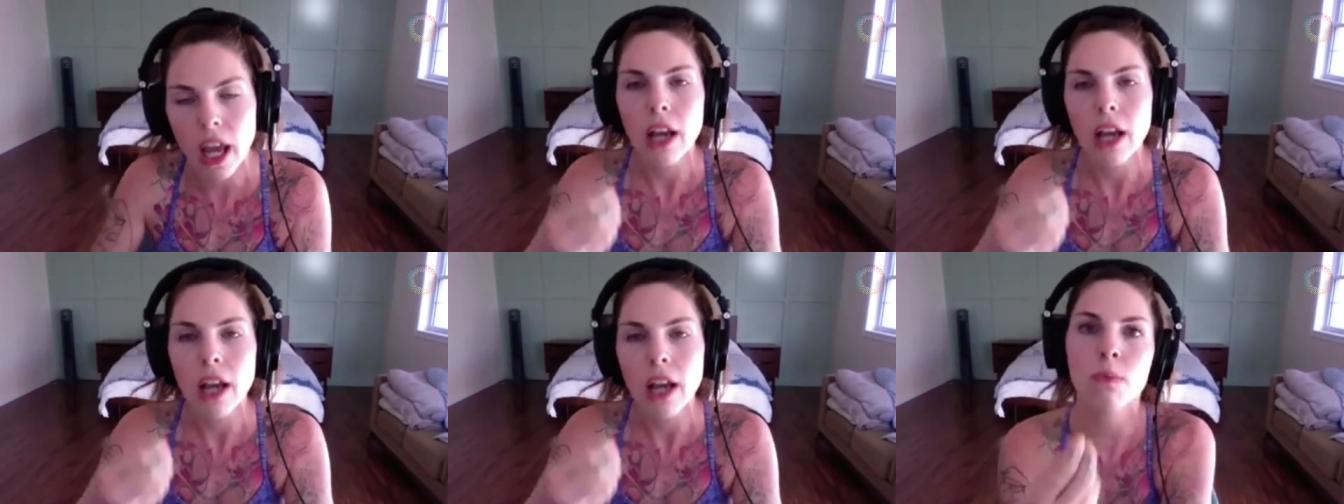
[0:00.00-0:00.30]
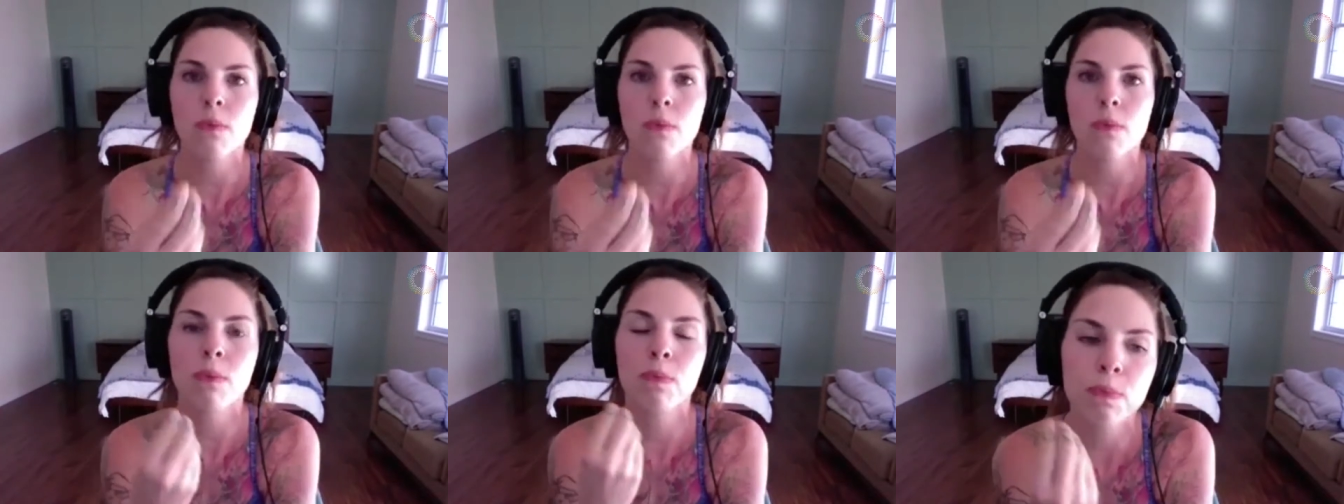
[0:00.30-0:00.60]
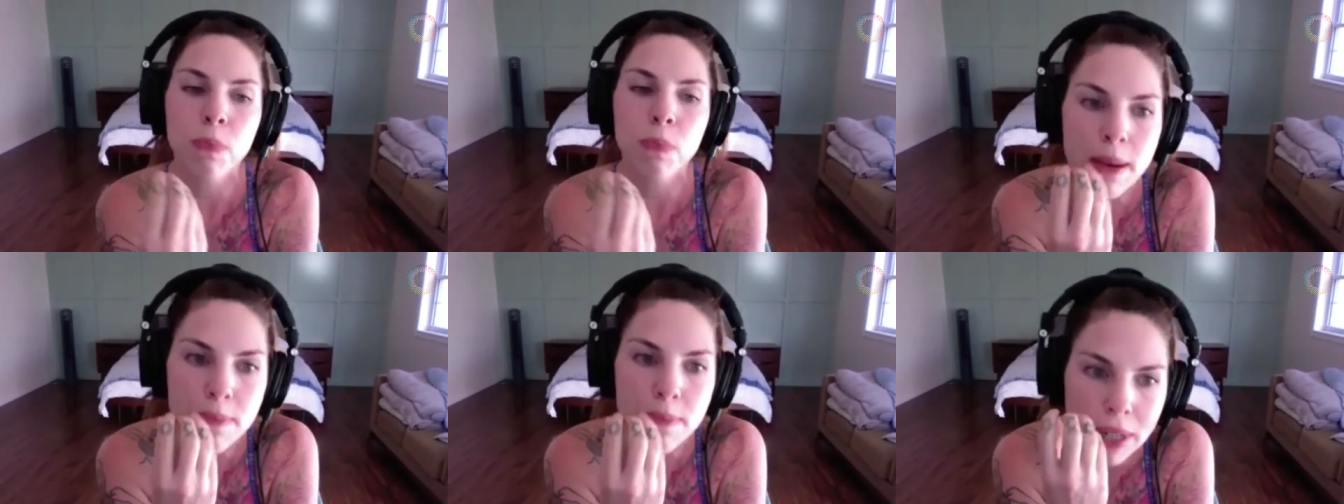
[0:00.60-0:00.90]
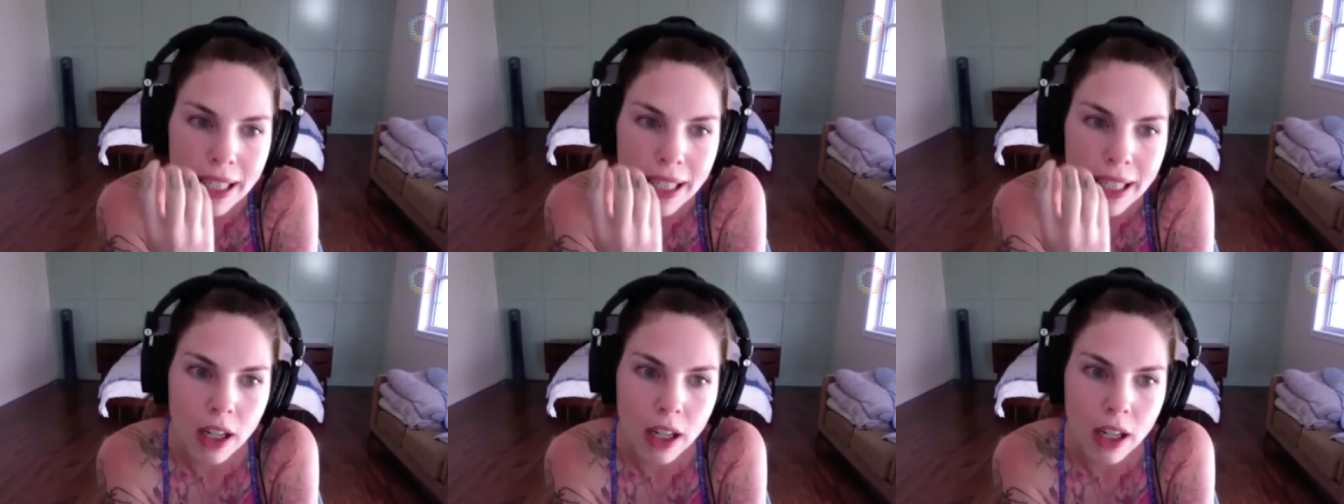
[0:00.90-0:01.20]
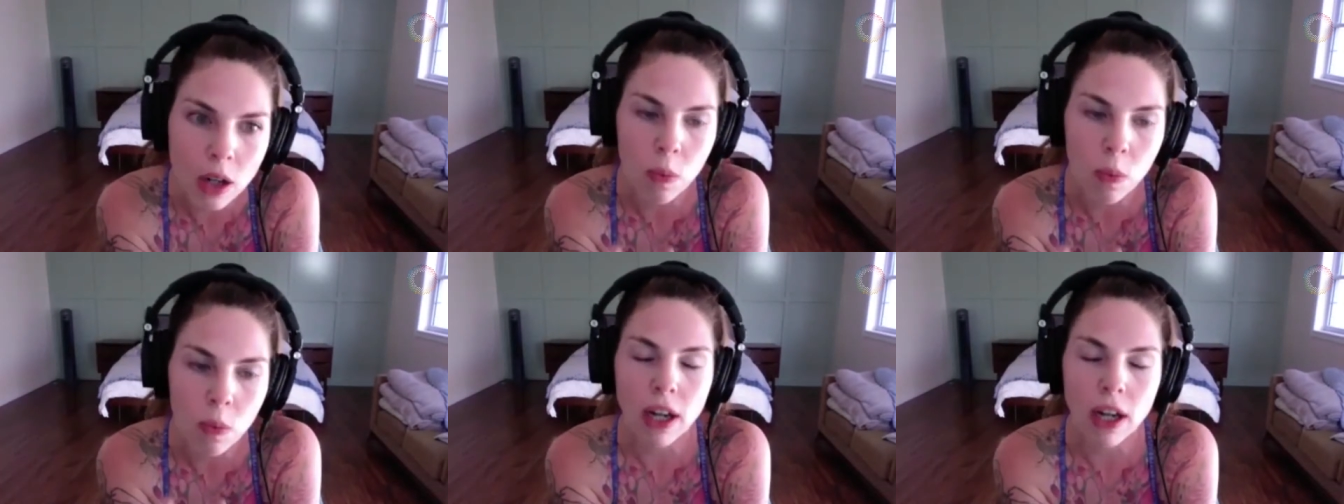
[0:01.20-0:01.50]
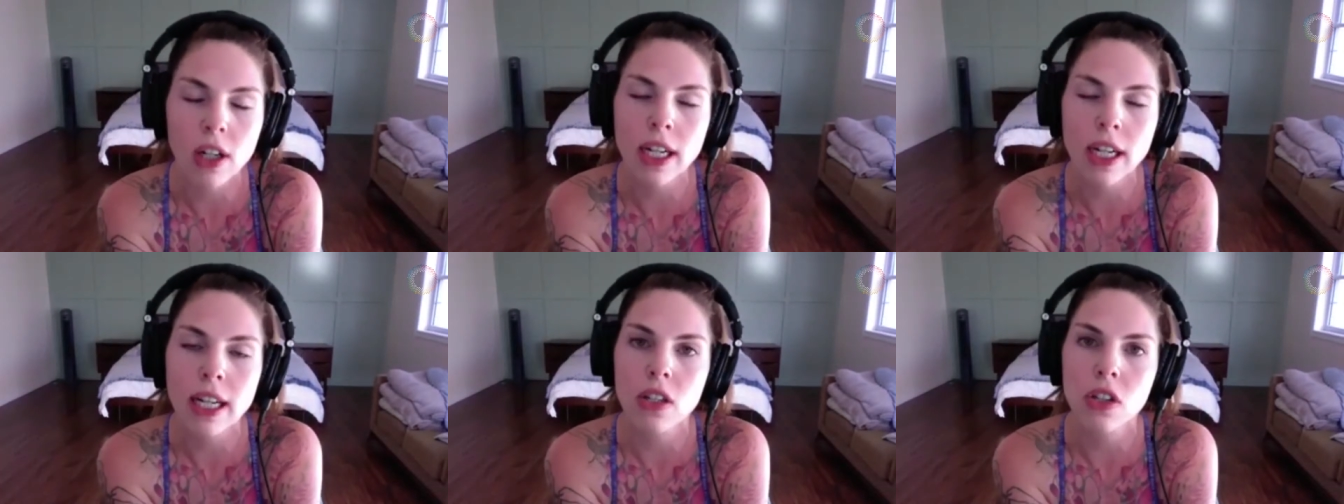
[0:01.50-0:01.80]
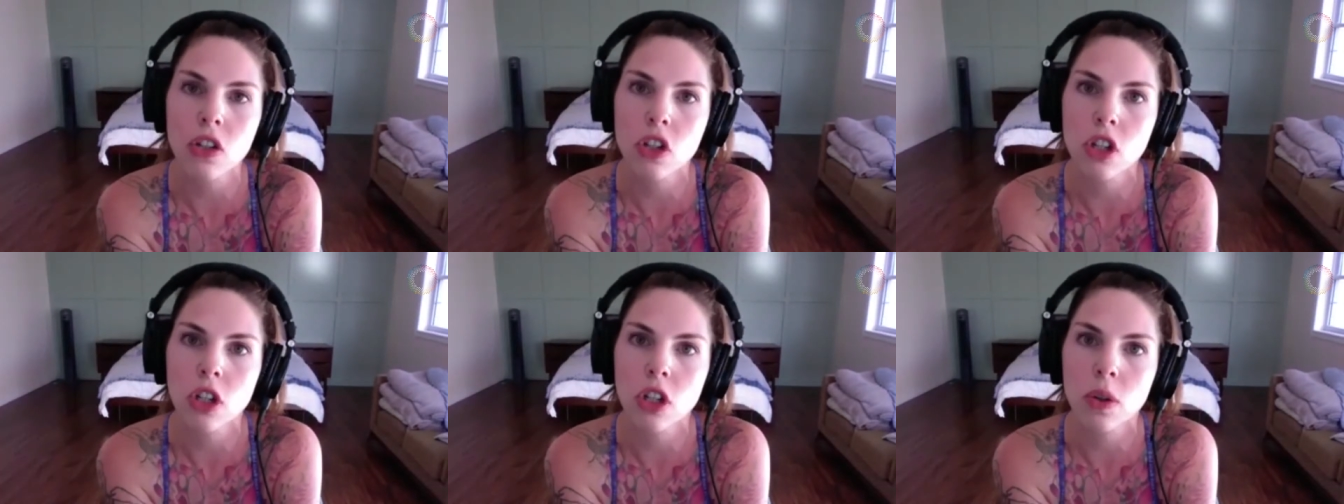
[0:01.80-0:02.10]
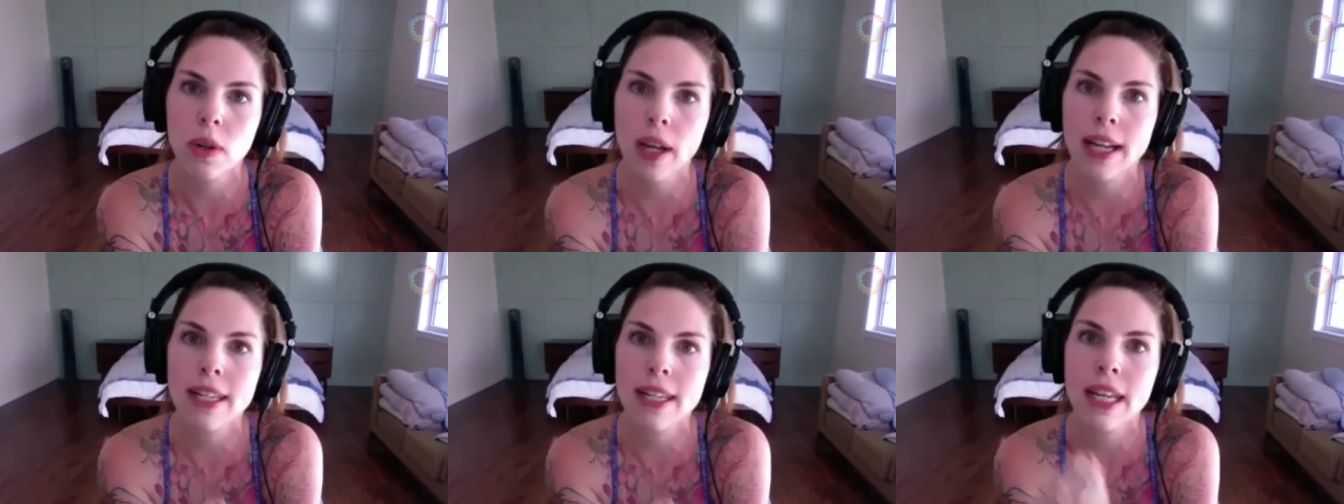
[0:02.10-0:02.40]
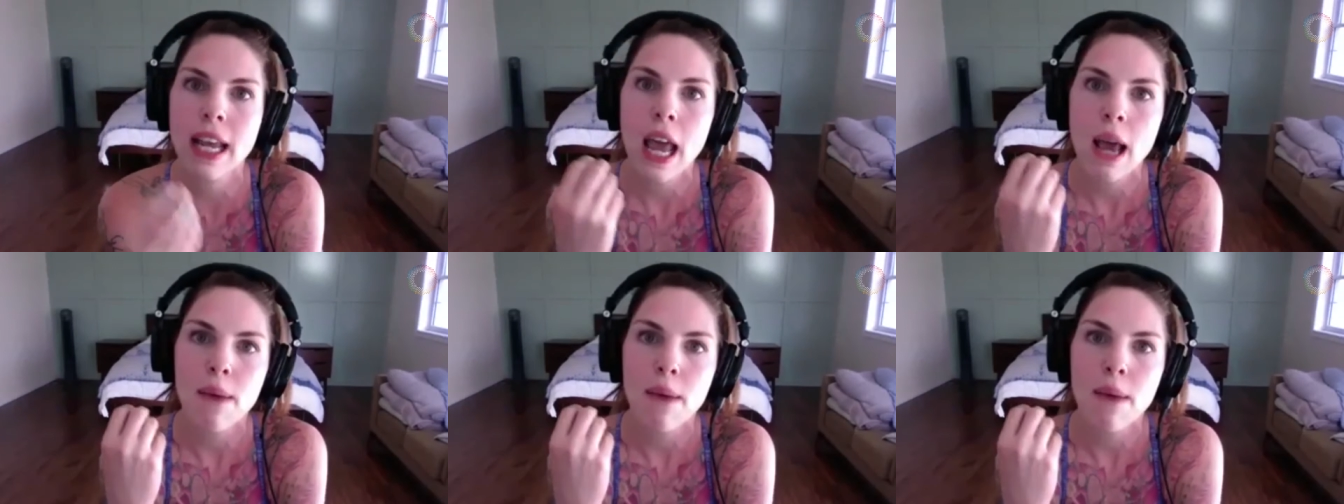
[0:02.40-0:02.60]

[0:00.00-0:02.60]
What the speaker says: So by bringing awareness to it,